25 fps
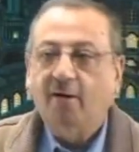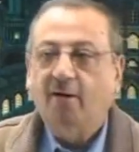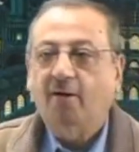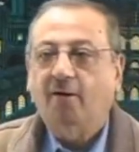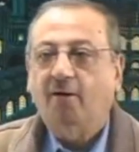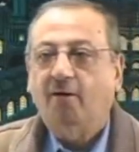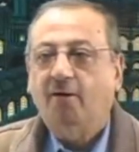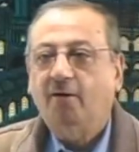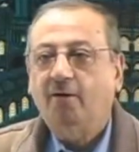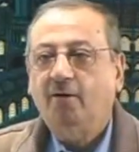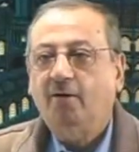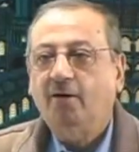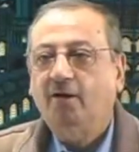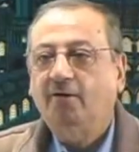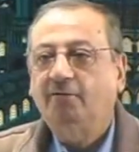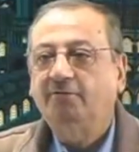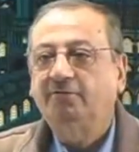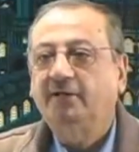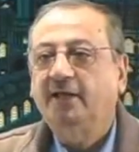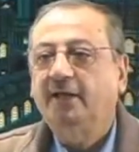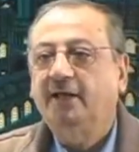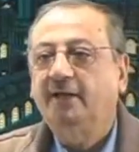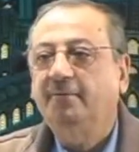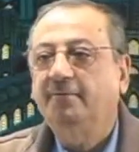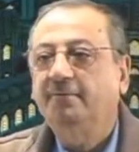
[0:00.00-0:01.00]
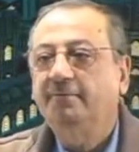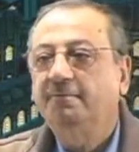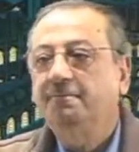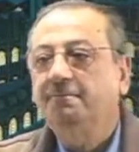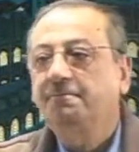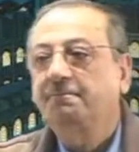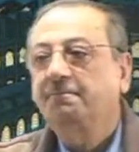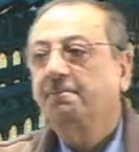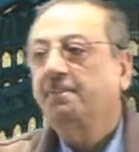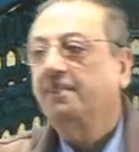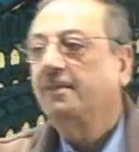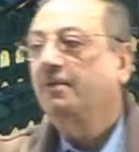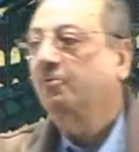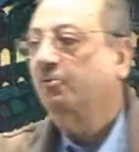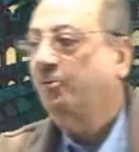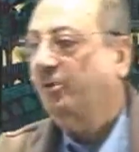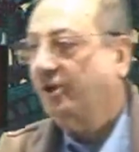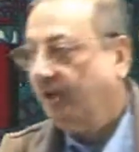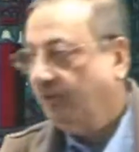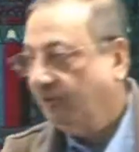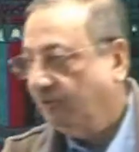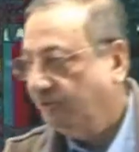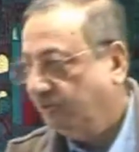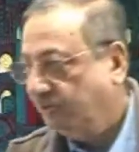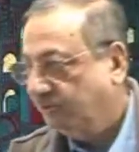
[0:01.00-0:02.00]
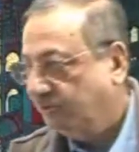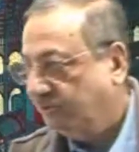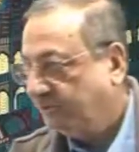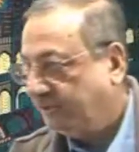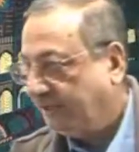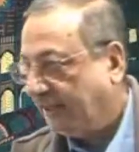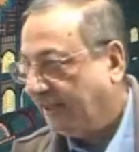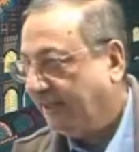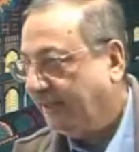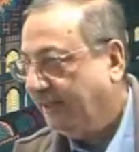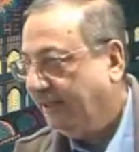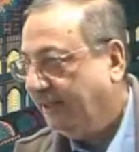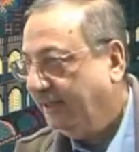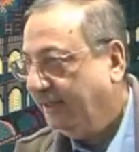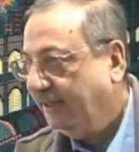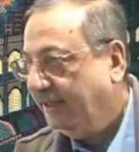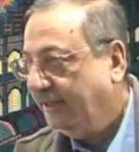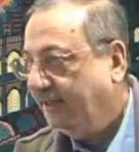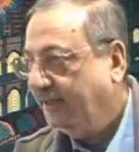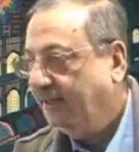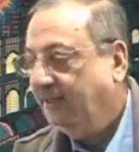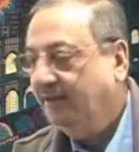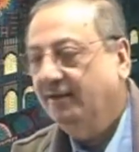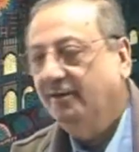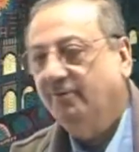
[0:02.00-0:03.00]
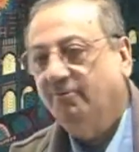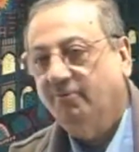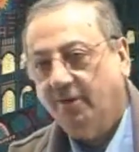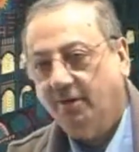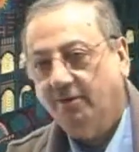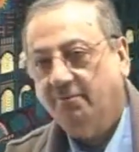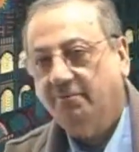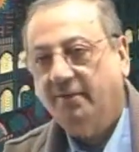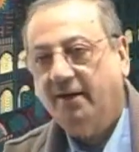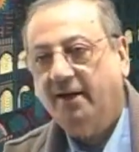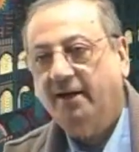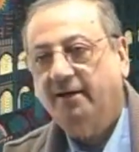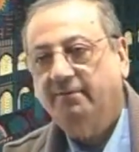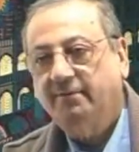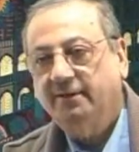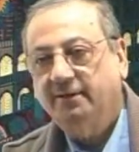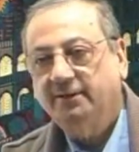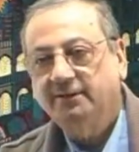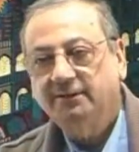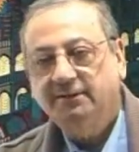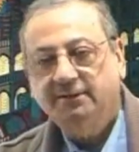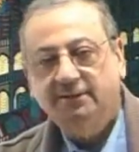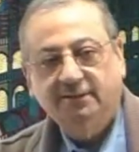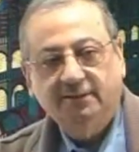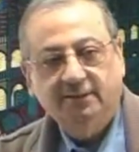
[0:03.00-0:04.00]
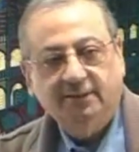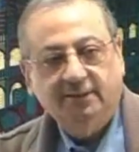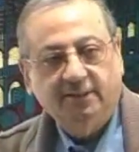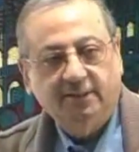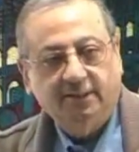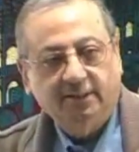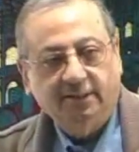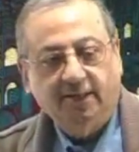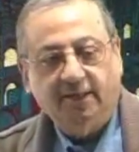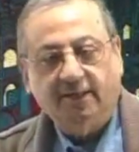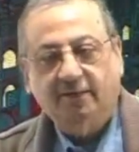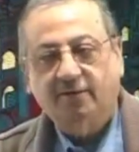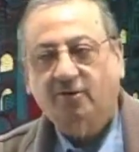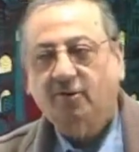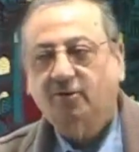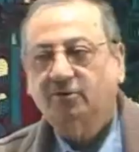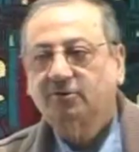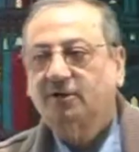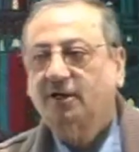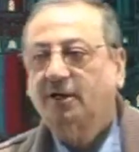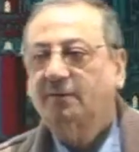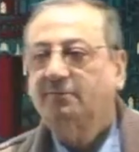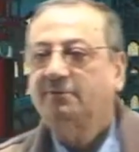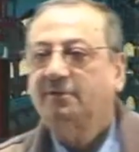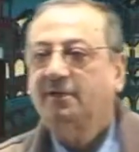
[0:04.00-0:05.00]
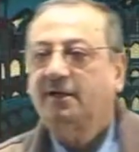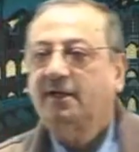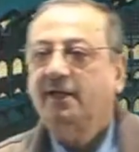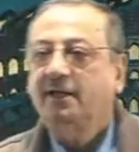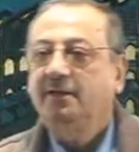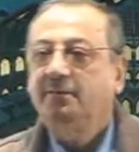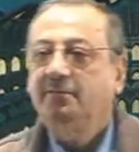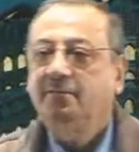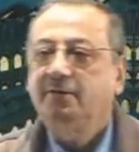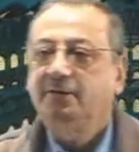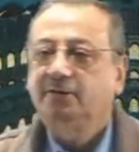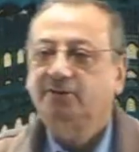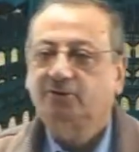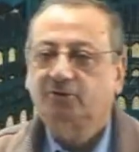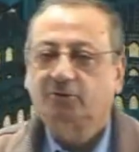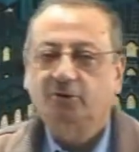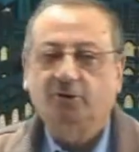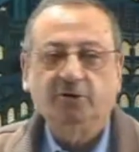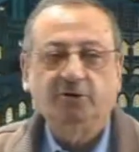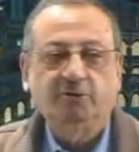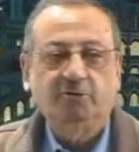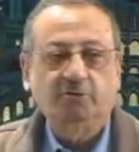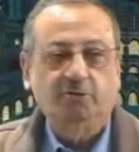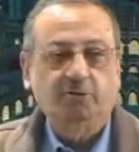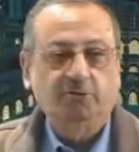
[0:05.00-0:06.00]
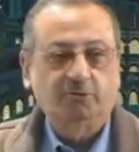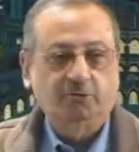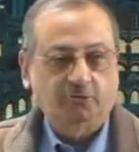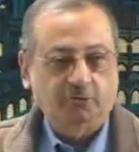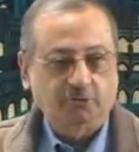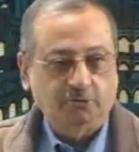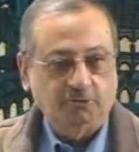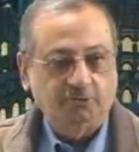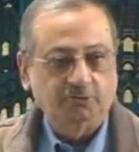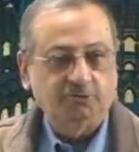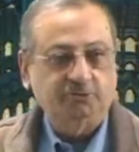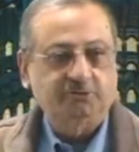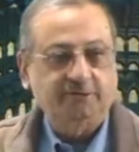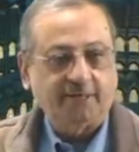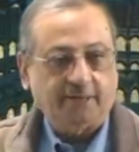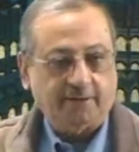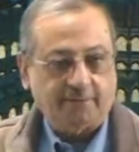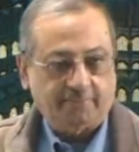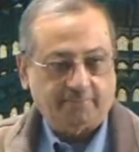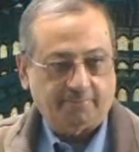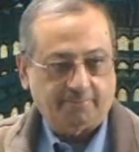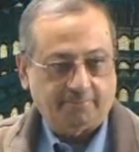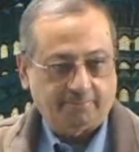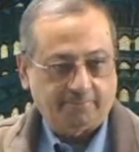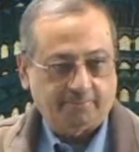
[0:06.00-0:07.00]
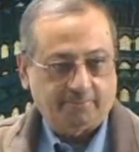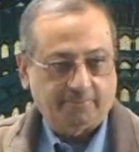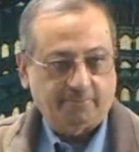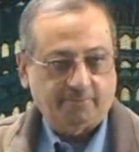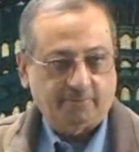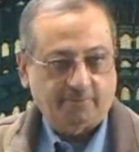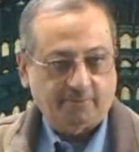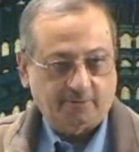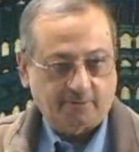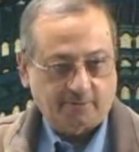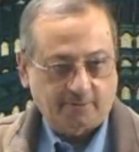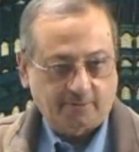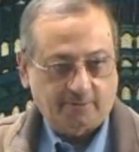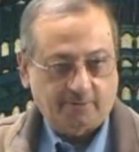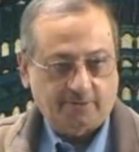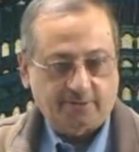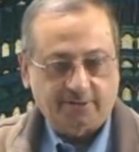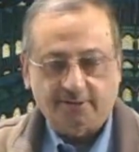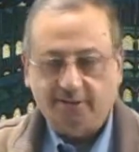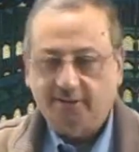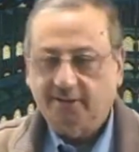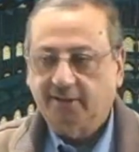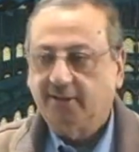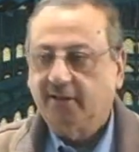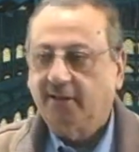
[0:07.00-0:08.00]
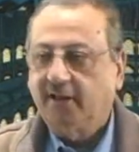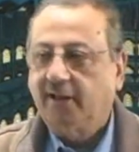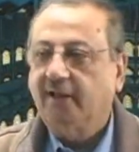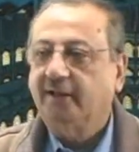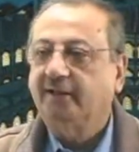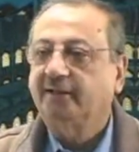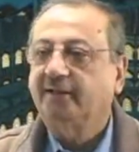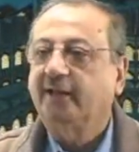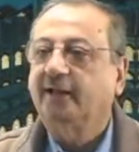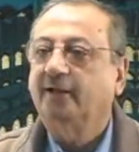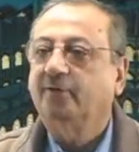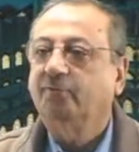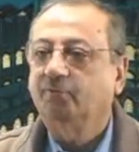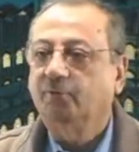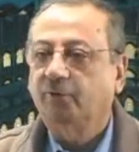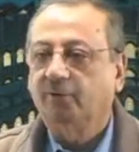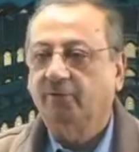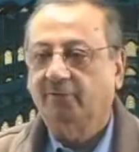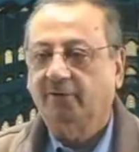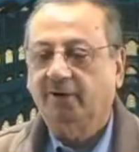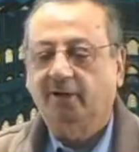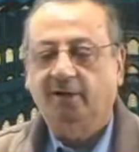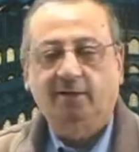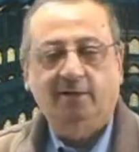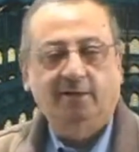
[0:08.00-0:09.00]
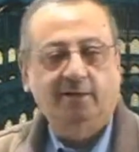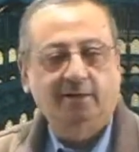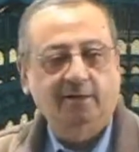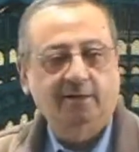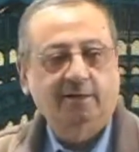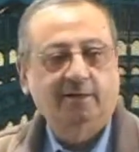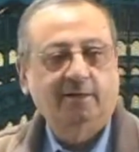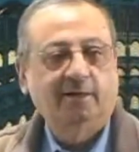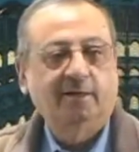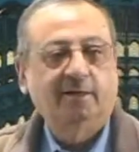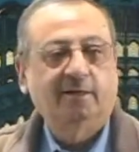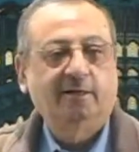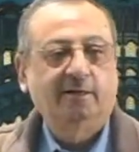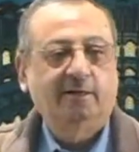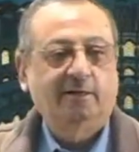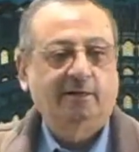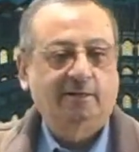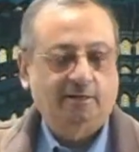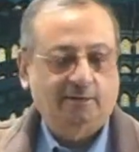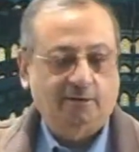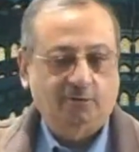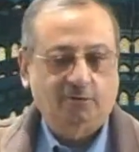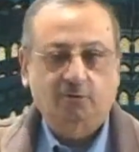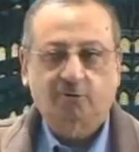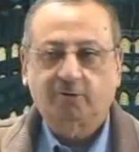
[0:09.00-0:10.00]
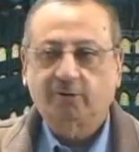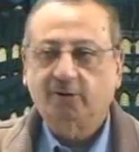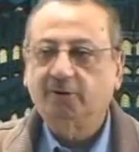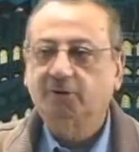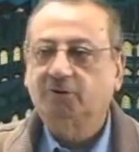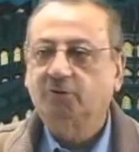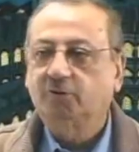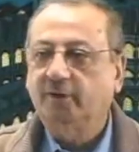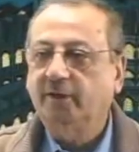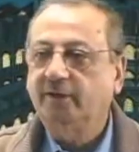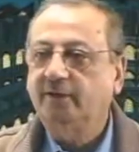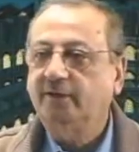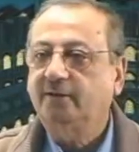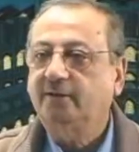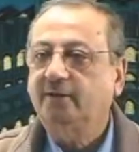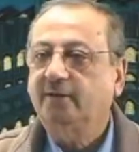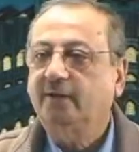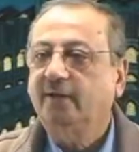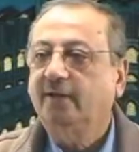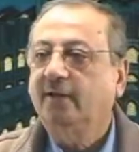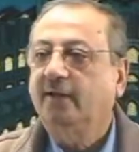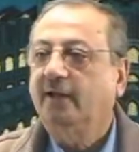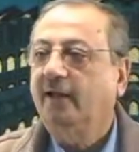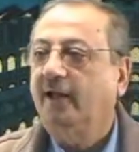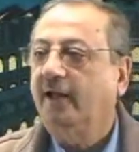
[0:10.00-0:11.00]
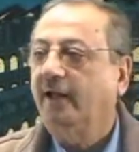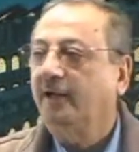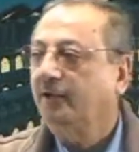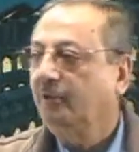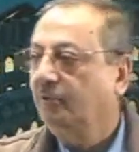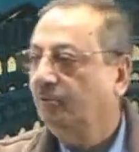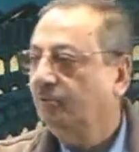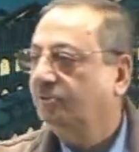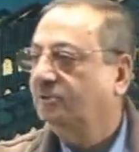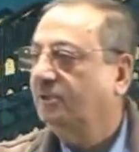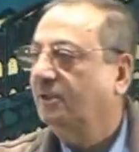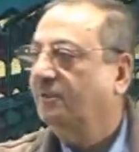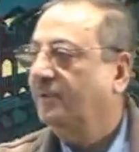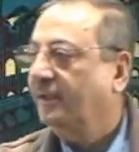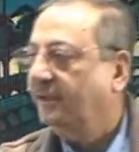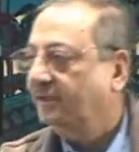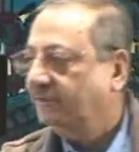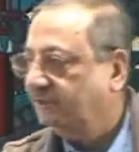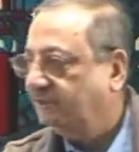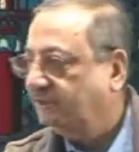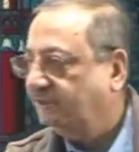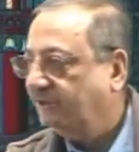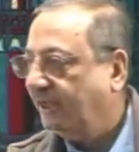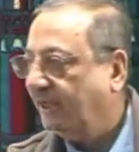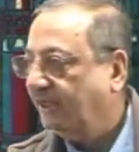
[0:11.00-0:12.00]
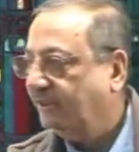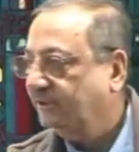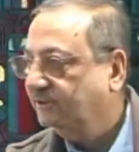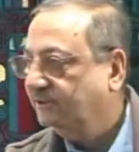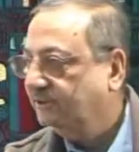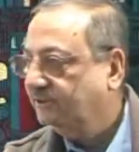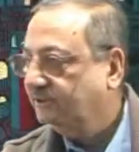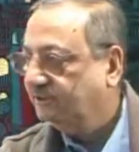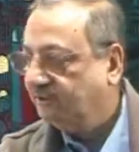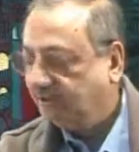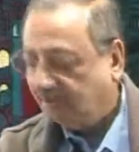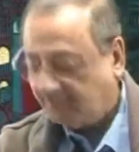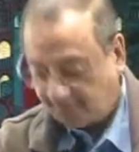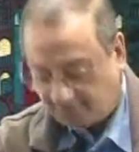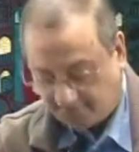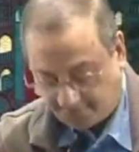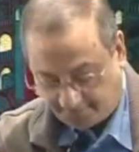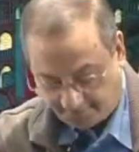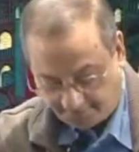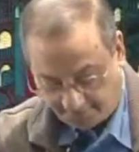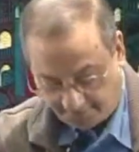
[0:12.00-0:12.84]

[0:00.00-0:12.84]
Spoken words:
All of them we are going to study one by one, and Dr. Abdul Rahim is going to introduce them. And then we will look into it and do some exercises. Yeah?